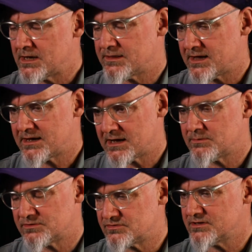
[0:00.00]
that I
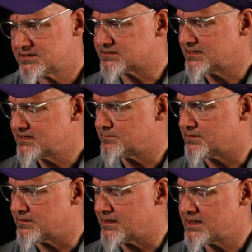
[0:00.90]
was really excited
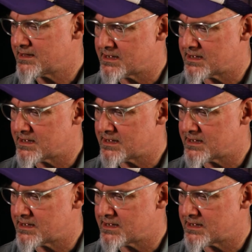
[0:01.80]
about that.